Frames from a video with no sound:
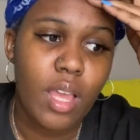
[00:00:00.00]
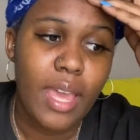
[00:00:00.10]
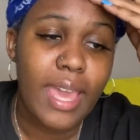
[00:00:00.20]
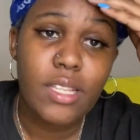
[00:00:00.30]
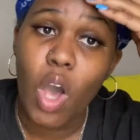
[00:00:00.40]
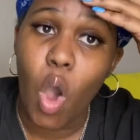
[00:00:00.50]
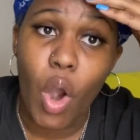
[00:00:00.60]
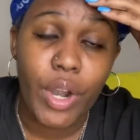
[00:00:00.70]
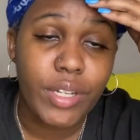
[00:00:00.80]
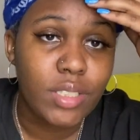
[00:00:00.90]
it's
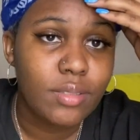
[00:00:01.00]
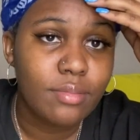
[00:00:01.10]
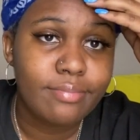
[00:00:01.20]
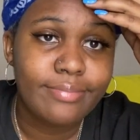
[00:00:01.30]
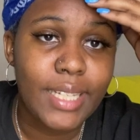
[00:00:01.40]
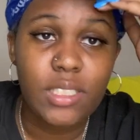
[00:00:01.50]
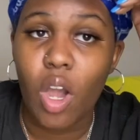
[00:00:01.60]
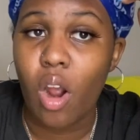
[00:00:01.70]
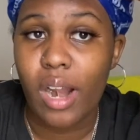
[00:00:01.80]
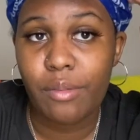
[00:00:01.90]
hard. It's
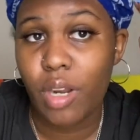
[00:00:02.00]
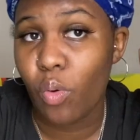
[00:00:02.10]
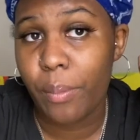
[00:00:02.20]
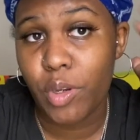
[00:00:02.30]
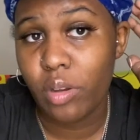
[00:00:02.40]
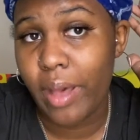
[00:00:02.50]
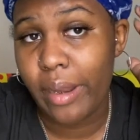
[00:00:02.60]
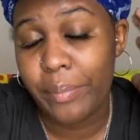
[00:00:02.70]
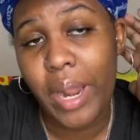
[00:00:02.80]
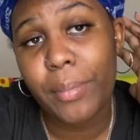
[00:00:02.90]
hard. I don't know what I'm going to do about it.
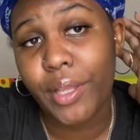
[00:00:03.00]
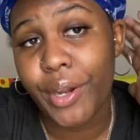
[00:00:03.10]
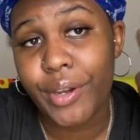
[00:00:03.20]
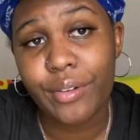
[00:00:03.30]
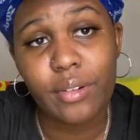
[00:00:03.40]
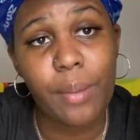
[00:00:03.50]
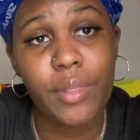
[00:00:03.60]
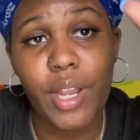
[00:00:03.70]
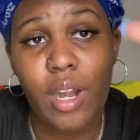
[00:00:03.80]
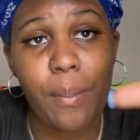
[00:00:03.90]
But I'm going to
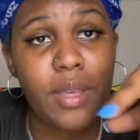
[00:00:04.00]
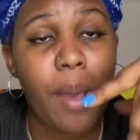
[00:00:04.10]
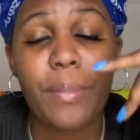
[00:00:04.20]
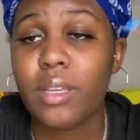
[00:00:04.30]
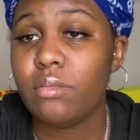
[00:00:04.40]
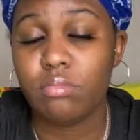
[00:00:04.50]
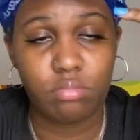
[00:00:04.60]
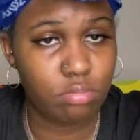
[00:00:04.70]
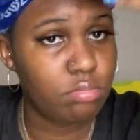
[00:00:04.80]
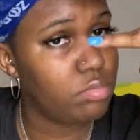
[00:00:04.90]
learn.
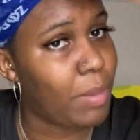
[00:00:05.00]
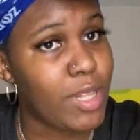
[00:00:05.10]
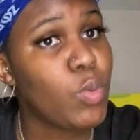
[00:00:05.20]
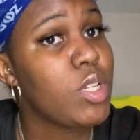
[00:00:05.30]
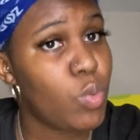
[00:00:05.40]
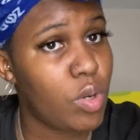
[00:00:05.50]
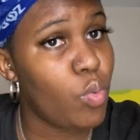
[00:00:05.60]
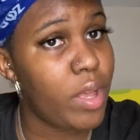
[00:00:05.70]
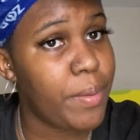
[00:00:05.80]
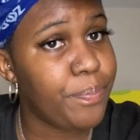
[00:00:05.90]
By 2021,
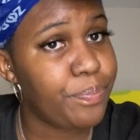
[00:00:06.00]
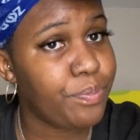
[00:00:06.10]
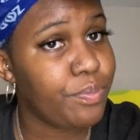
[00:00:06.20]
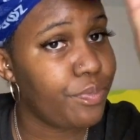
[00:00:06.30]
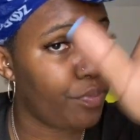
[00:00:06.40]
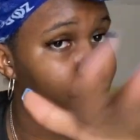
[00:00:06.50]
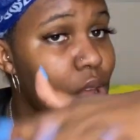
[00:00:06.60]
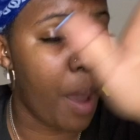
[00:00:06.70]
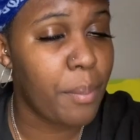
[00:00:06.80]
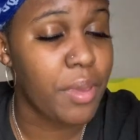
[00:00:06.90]
I'm going
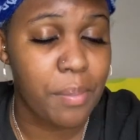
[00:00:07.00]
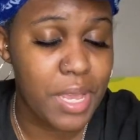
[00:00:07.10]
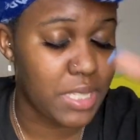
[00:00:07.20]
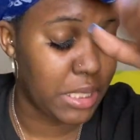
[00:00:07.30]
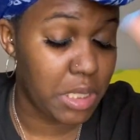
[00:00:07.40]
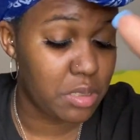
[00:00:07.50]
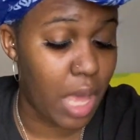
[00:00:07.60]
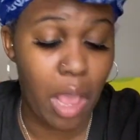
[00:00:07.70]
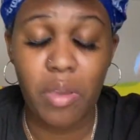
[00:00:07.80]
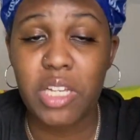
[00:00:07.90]
to be a beast at this. I
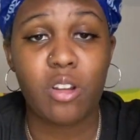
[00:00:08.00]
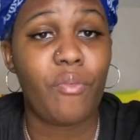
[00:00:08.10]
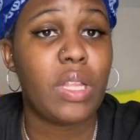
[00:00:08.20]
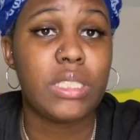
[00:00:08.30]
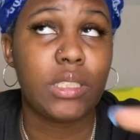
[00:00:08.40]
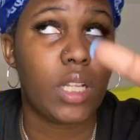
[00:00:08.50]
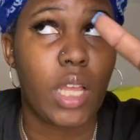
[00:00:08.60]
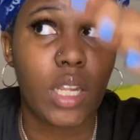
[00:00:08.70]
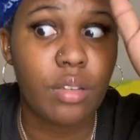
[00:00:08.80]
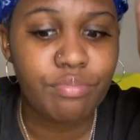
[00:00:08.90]
ain't going to catch no feelings and nothing like
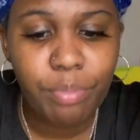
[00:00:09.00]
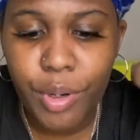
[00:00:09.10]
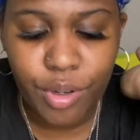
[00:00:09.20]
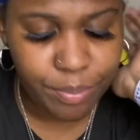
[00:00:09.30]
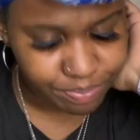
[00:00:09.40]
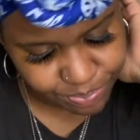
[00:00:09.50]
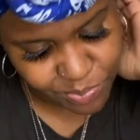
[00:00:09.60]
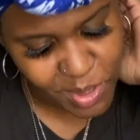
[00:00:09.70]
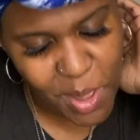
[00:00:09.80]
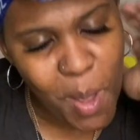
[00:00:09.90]
that. Period.
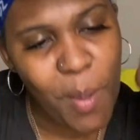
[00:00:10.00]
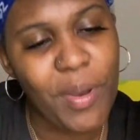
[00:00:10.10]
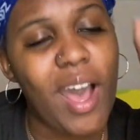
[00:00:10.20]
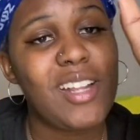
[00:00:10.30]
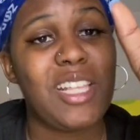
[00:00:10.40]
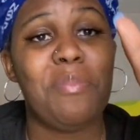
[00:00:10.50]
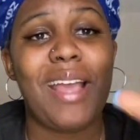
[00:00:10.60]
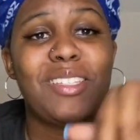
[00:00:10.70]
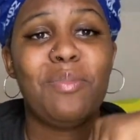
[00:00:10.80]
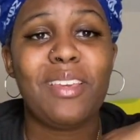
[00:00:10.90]
But honestly, back
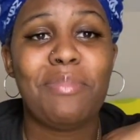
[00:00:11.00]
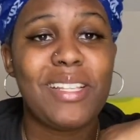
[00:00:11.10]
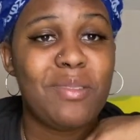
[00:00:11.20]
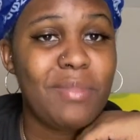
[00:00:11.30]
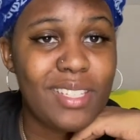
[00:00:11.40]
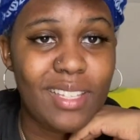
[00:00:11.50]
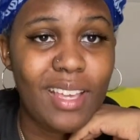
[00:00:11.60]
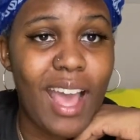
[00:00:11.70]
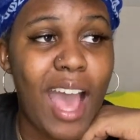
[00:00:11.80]
to being pessimistic.